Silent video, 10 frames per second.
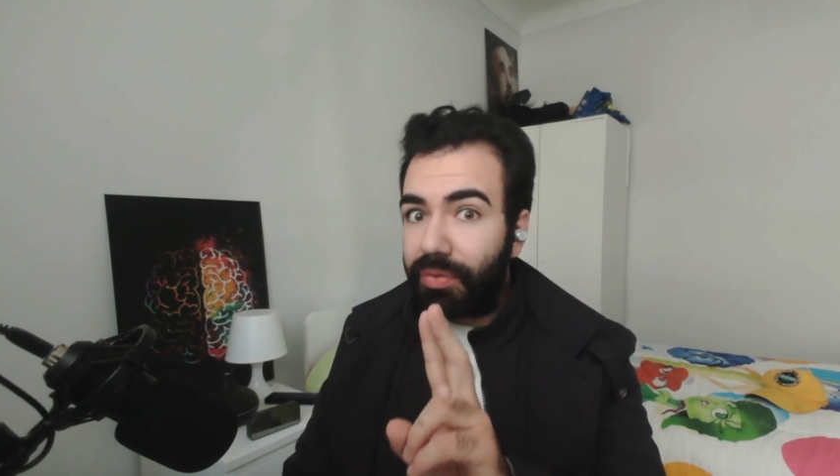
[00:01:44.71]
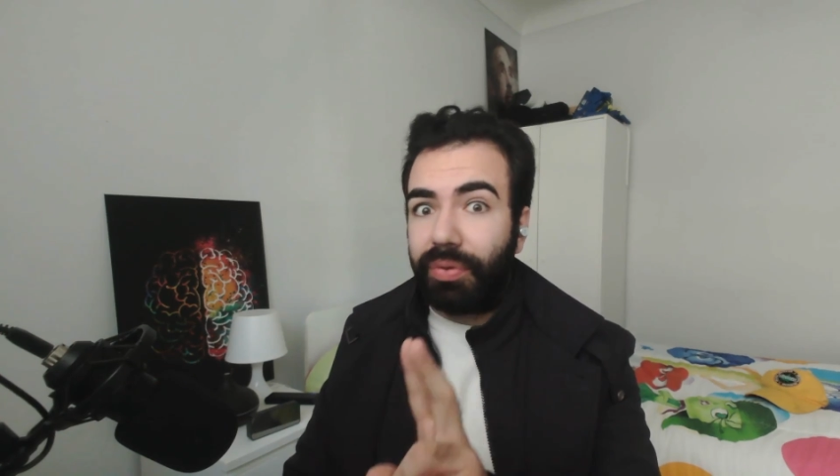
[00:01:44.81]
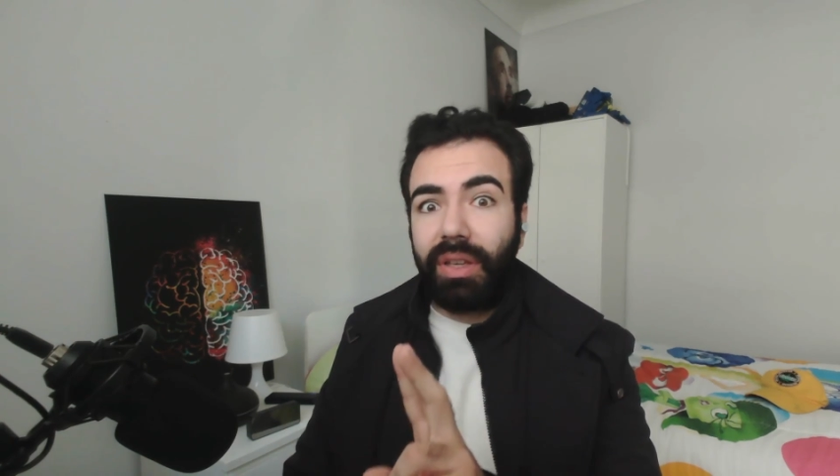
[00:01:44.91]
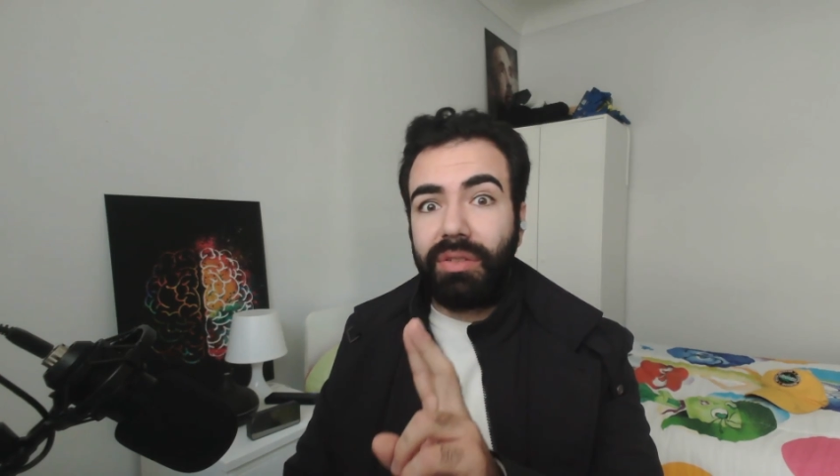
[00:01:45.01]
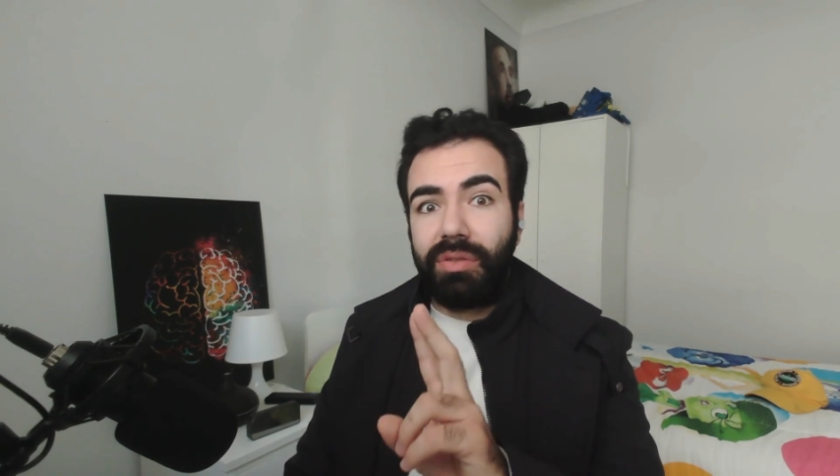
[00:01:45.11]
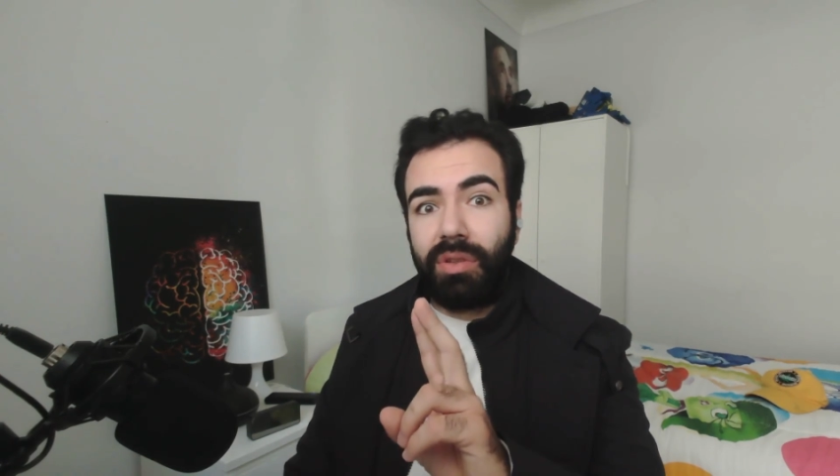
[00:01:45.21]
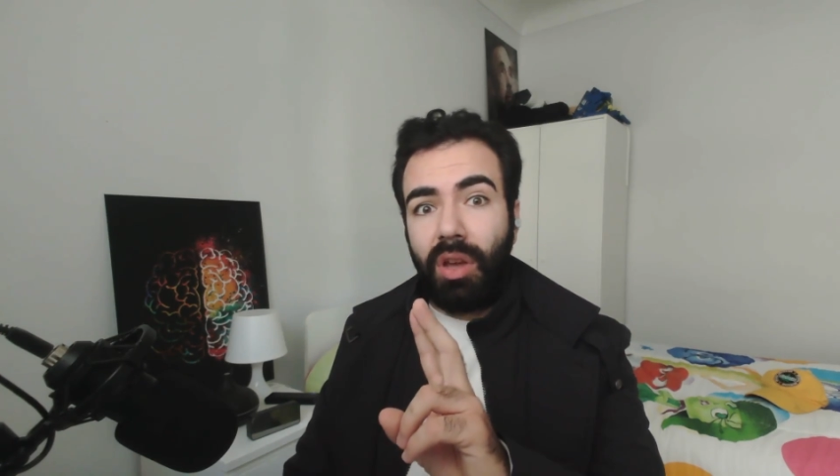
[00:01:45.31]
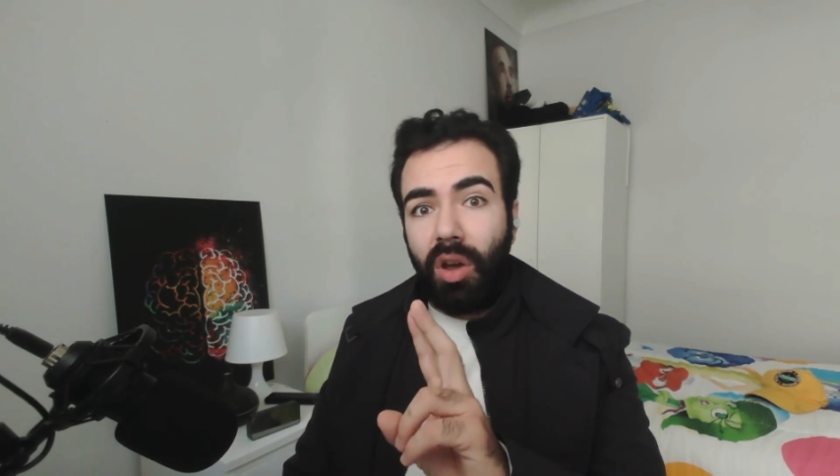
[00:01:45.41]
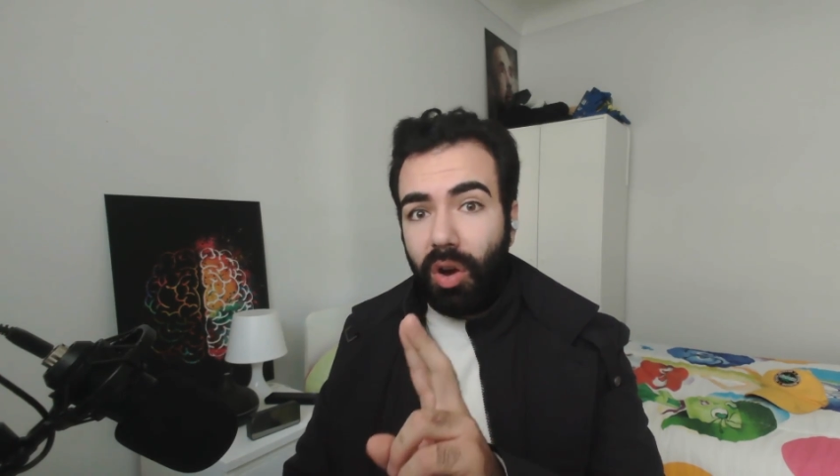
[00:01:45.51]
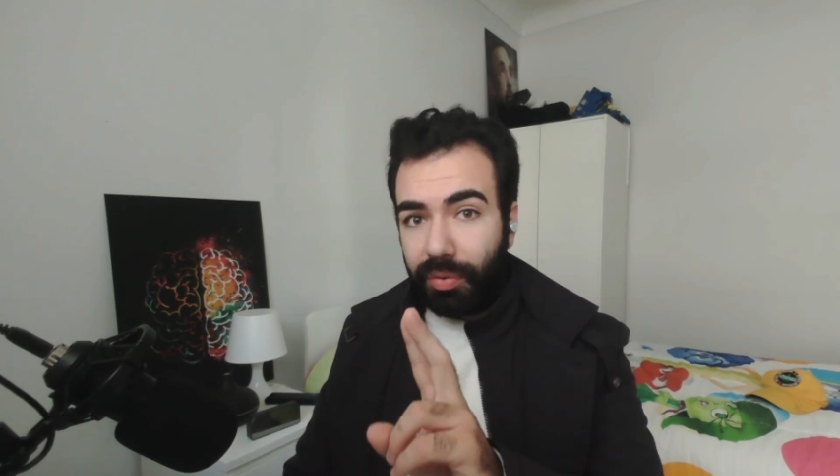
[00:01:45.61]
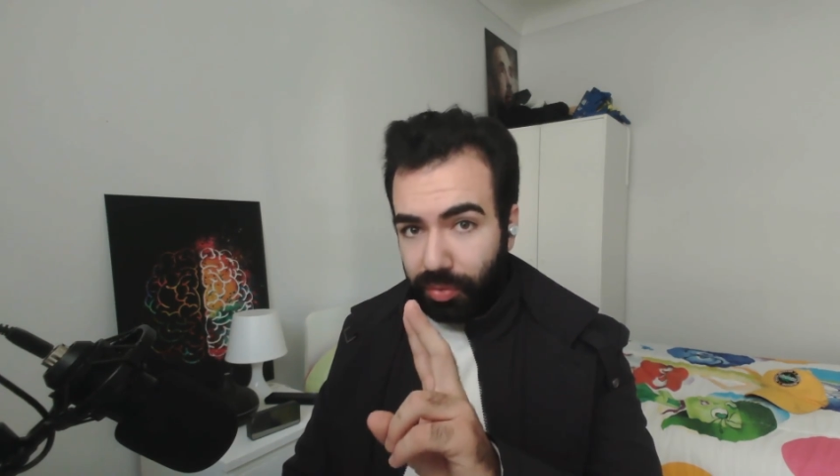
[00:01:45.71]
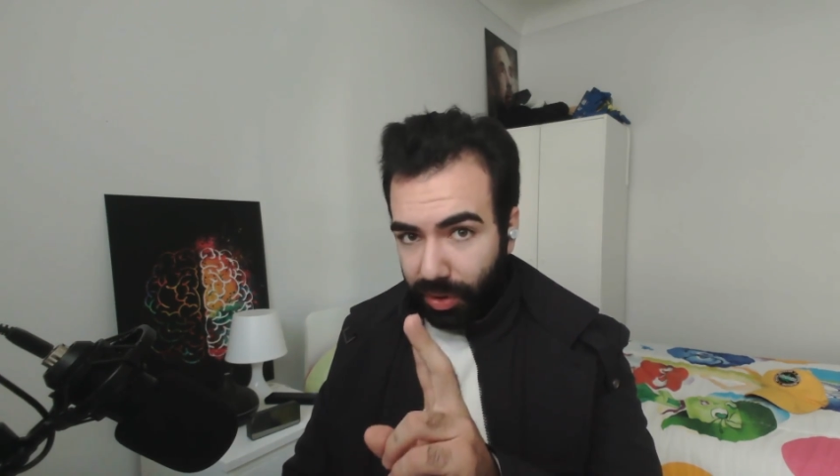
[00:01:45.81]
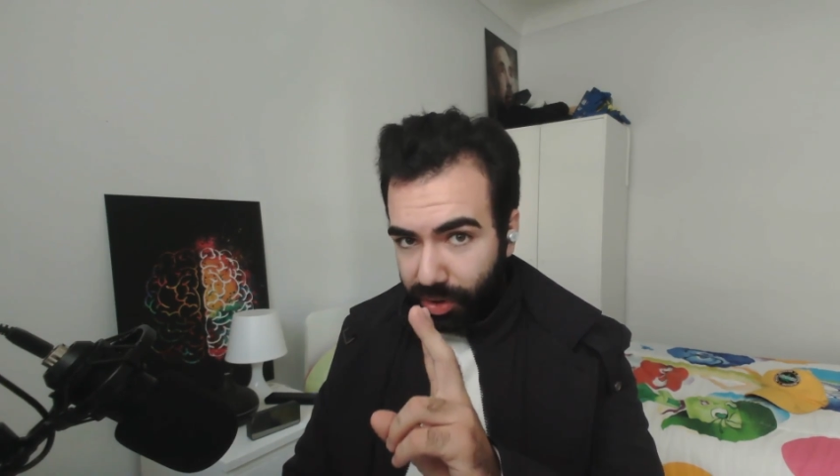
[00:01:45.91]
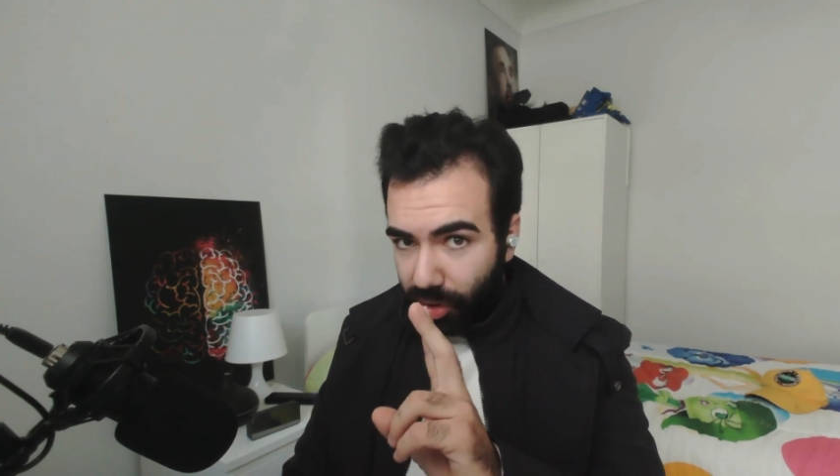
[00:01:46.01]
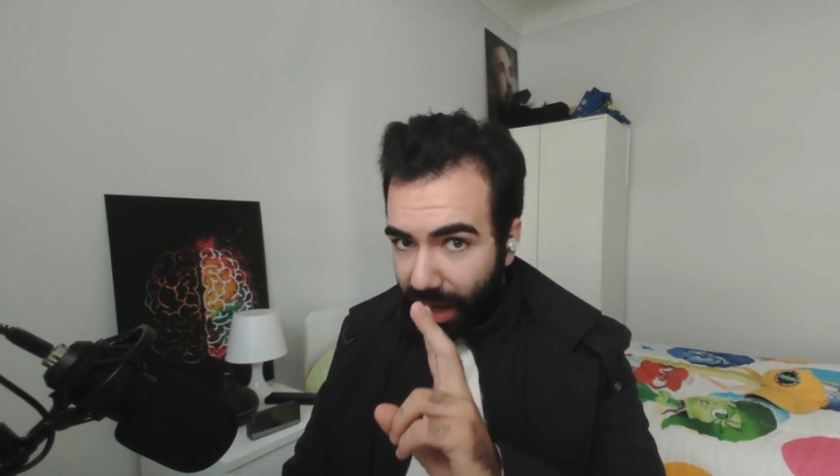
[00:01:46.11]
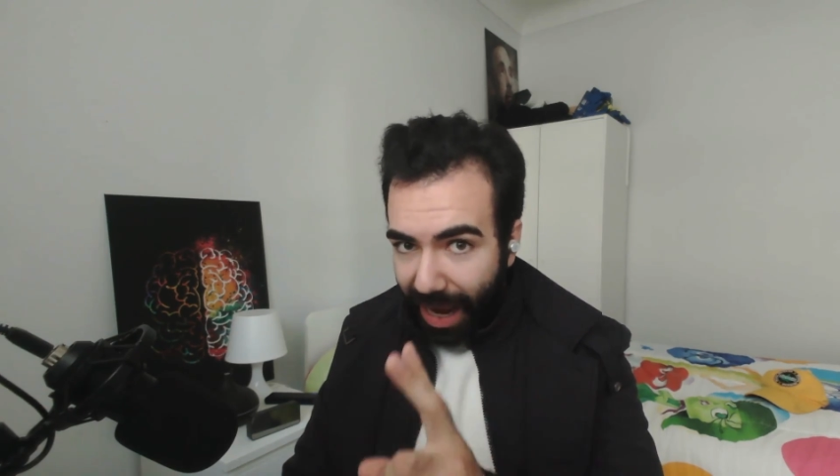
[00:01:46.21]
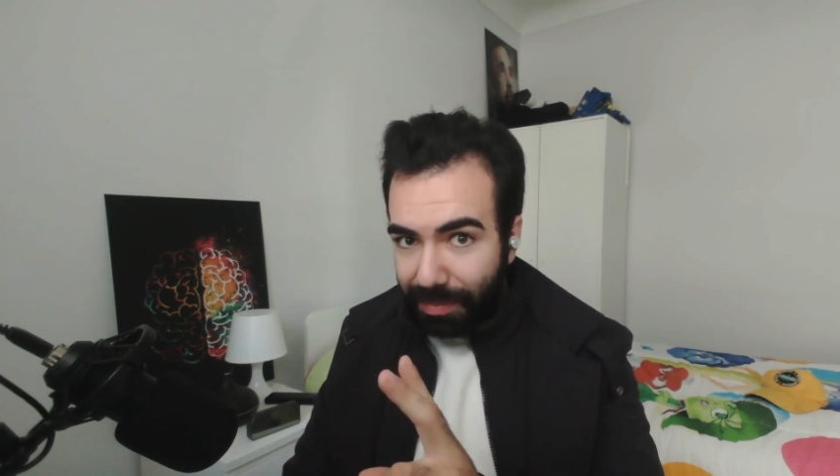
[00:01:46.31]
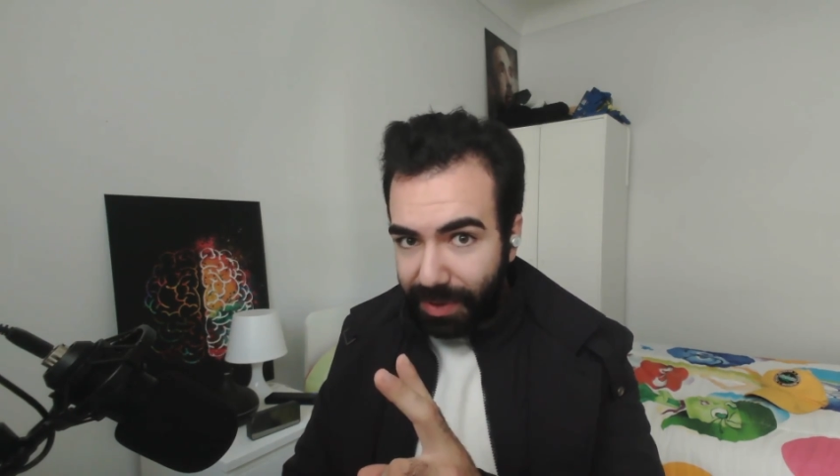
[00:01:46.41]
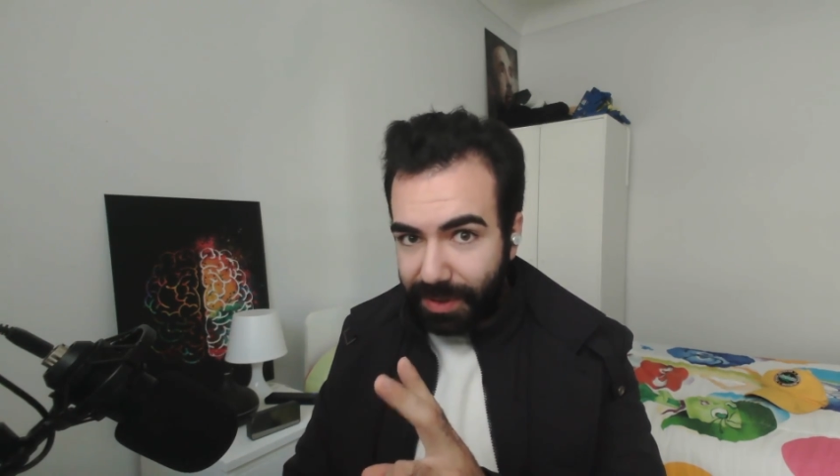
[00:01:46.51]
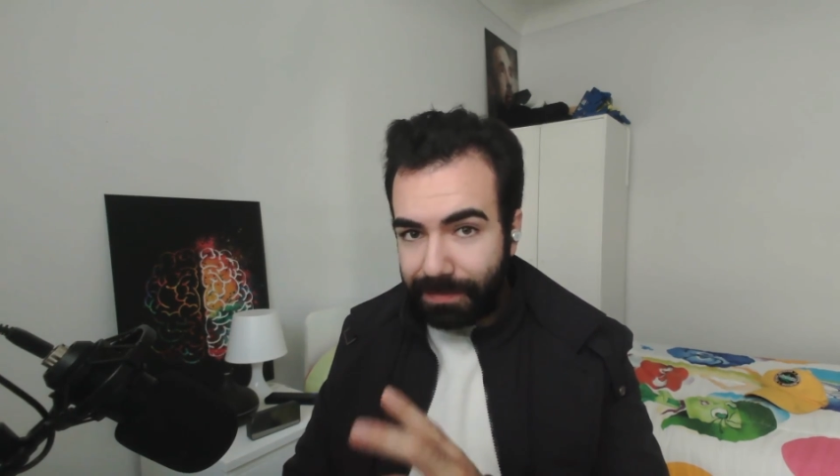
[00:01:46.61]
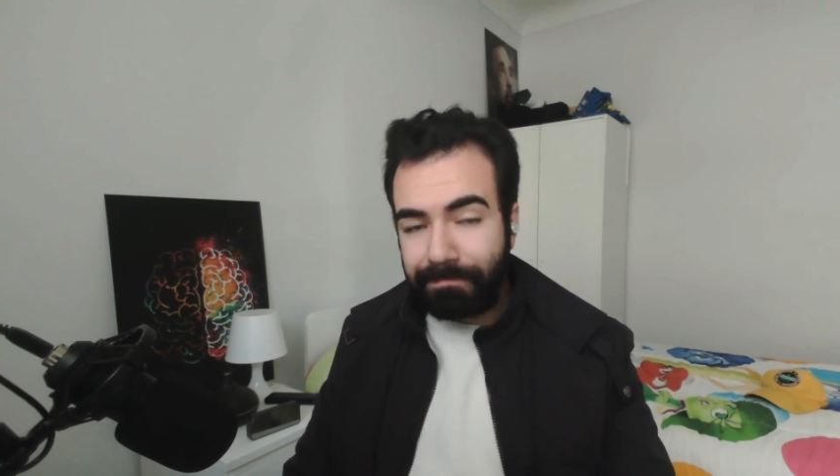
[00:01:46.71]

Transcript: phase of creating your habit,